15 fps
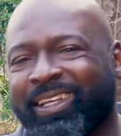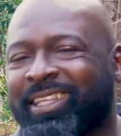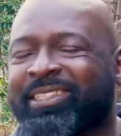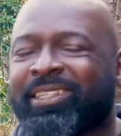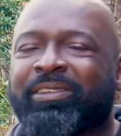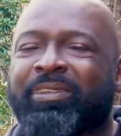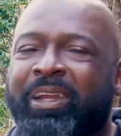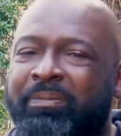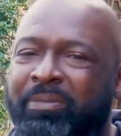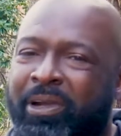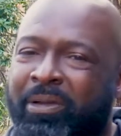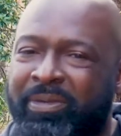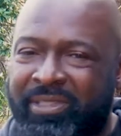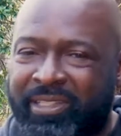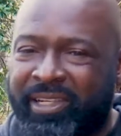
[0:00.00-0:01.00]
it's a great
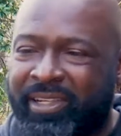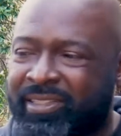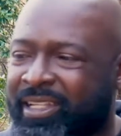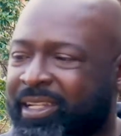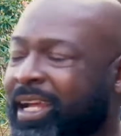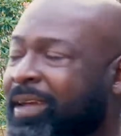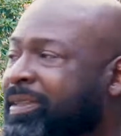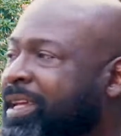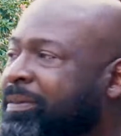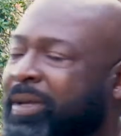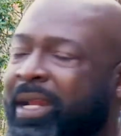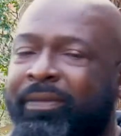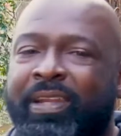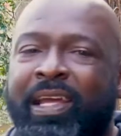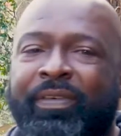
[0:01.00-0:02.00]
bourbon, seriously. But
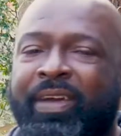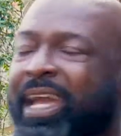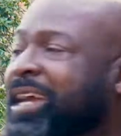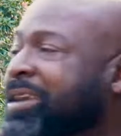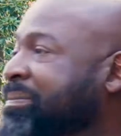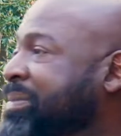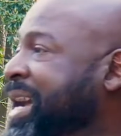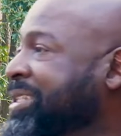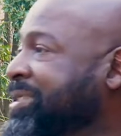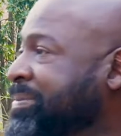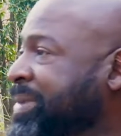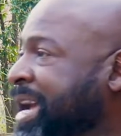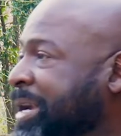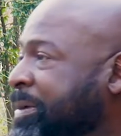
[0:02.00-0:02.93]
I've never had them back to back.